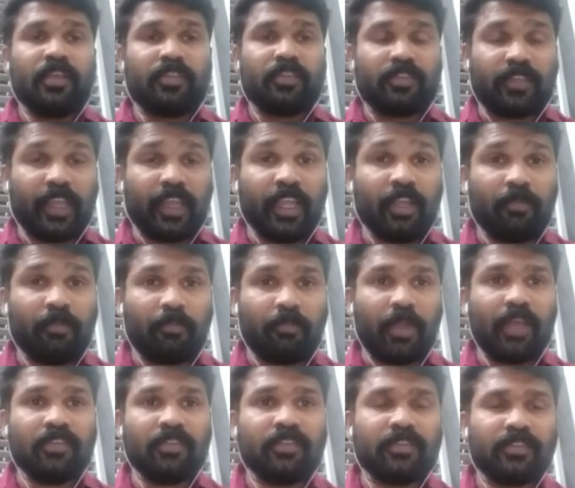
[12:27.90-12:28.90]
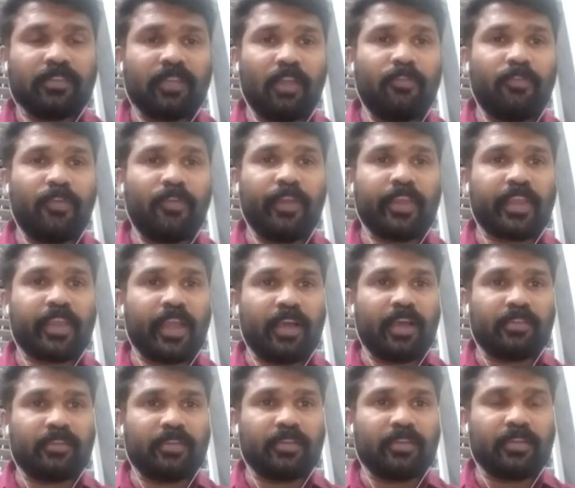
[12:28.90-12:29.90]
Zinc plus sulfuric
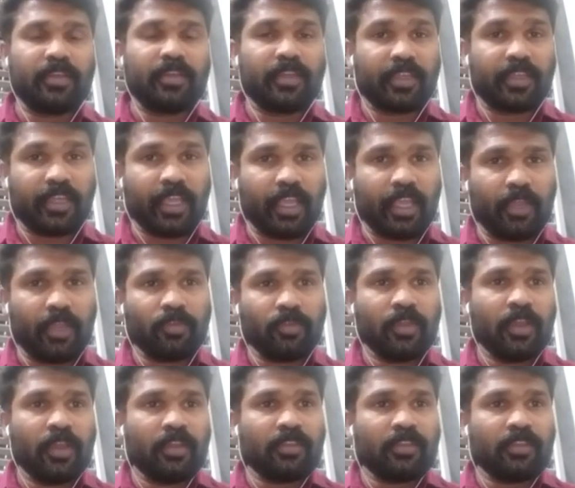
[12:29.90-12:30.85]
acid gives